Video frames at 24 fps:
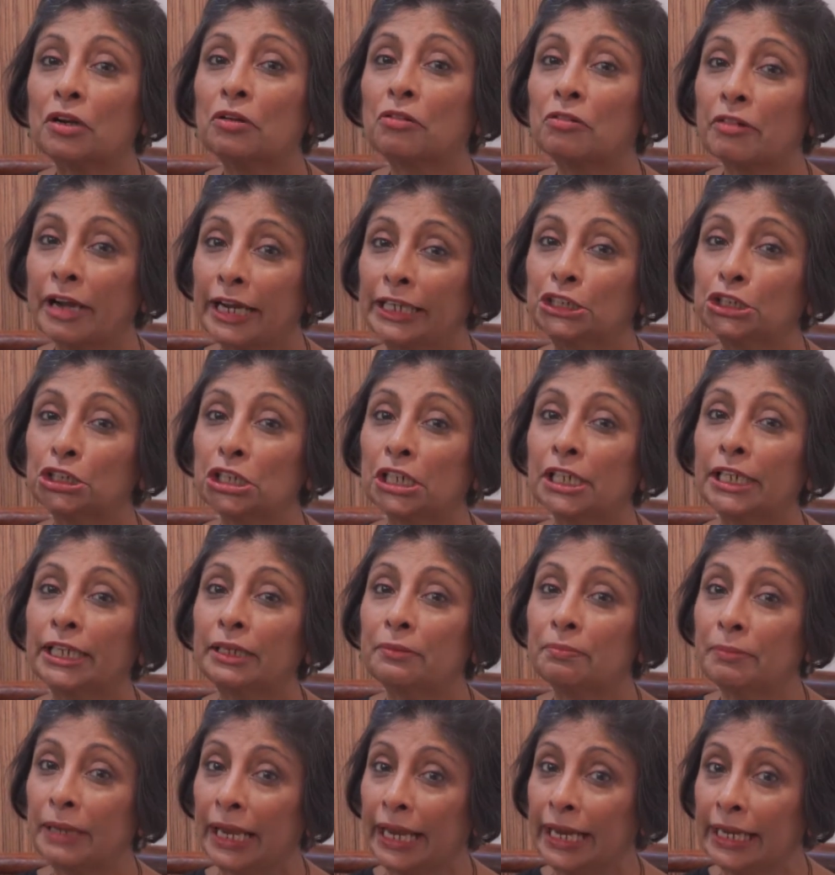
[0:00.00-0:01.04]
red chili
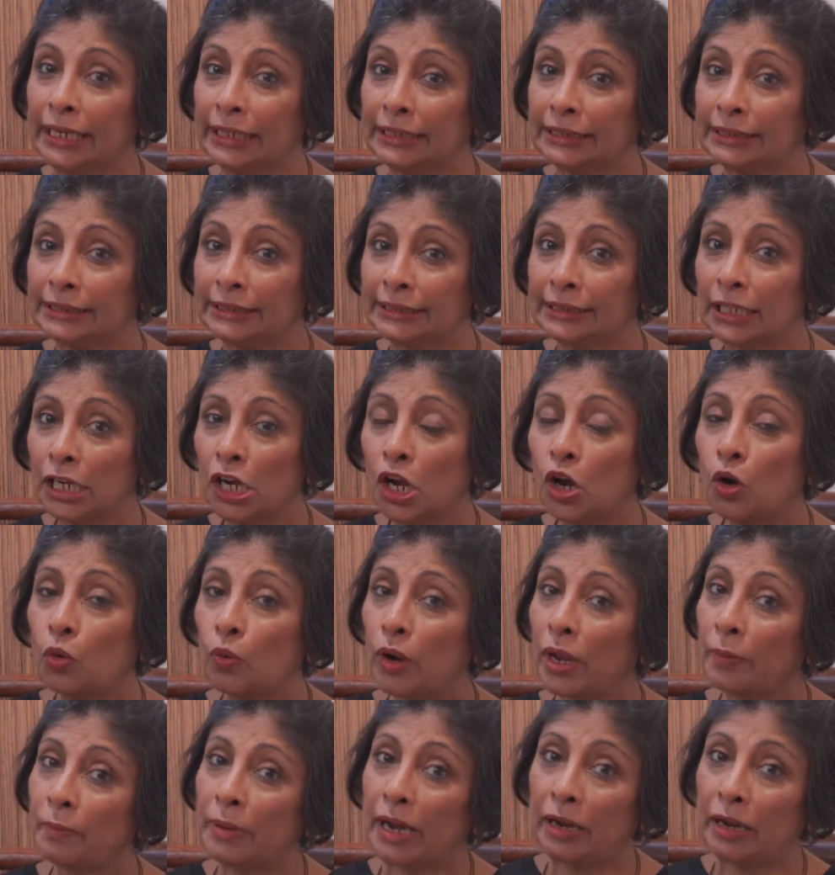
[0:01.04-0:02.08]
paste
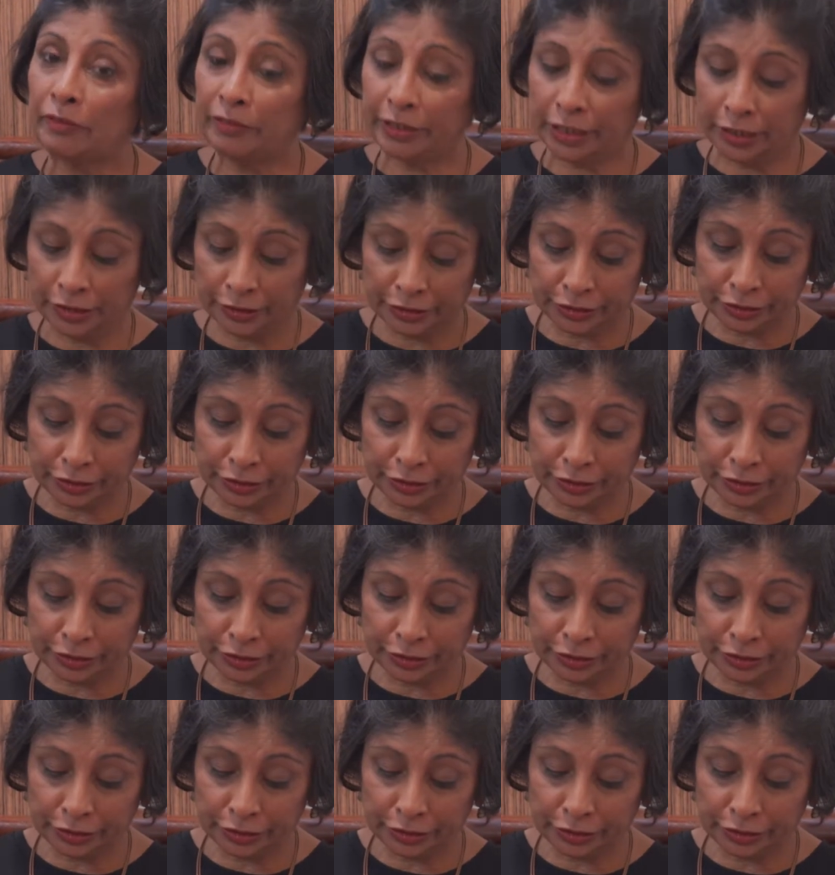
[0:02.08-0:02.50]
whereby we're going to